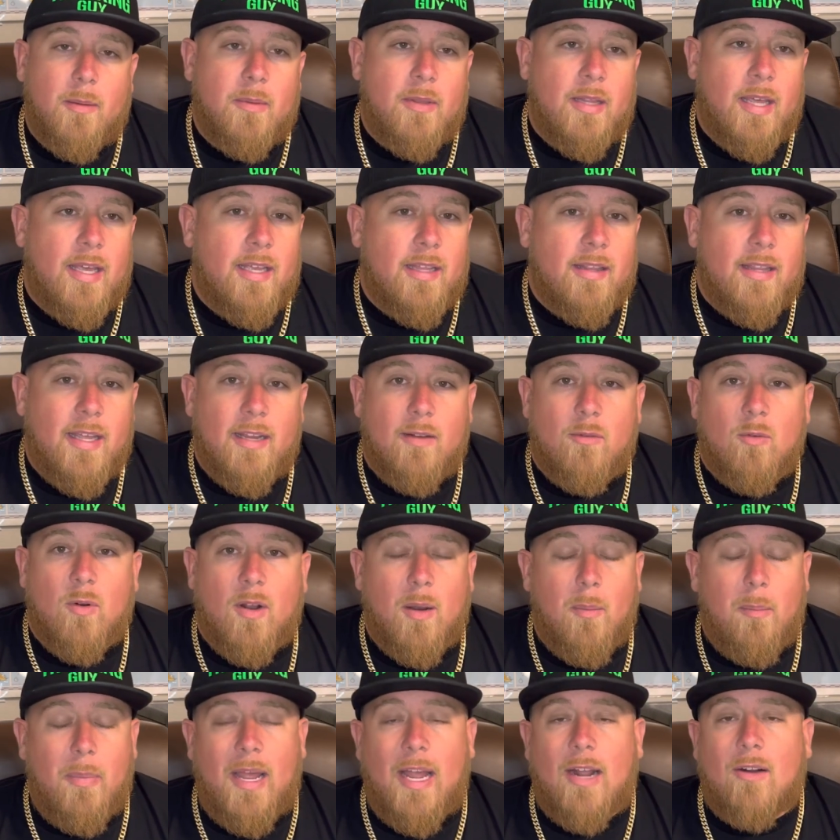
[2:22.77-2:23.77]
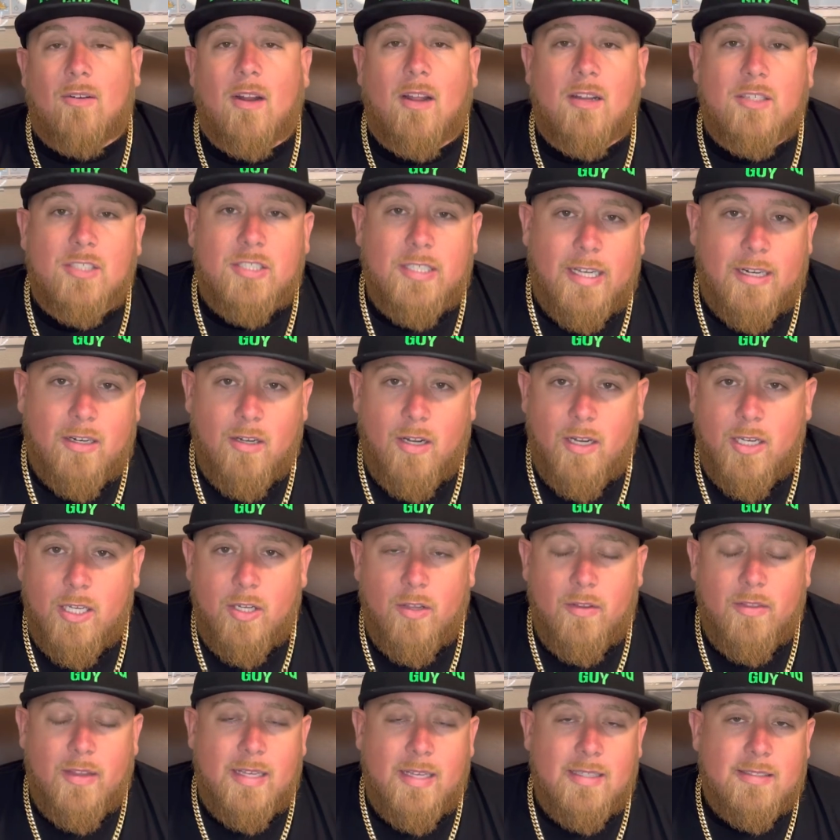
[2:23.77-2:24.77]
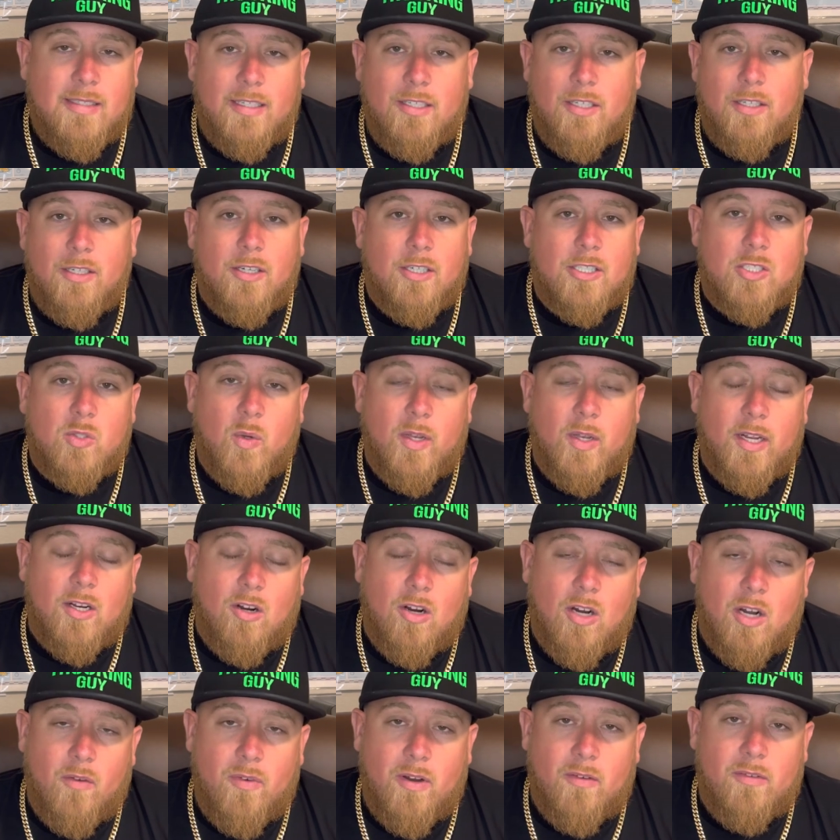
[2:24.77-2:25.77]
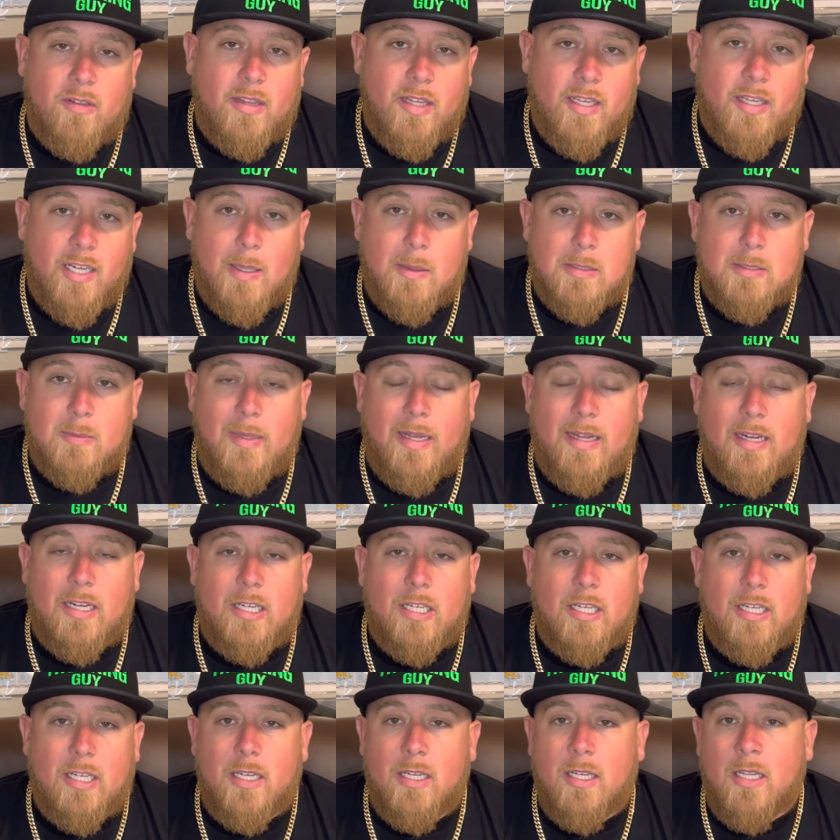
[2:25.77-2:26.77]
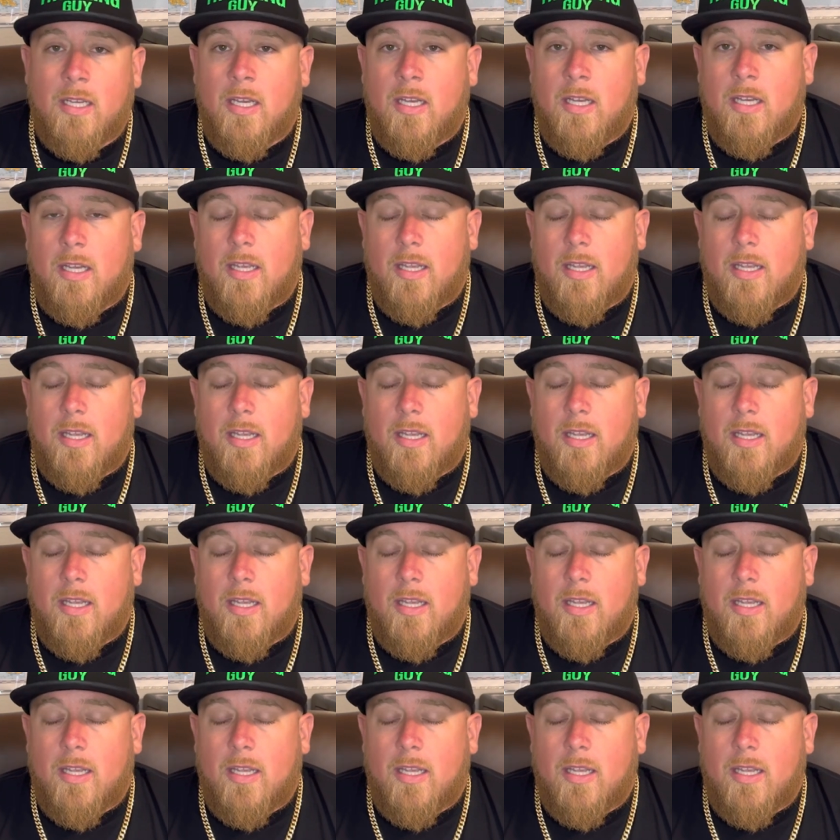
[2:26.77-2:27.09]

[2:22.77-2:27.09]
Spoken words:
They run a background check on you and they send you your TWIC card if everything comes back good.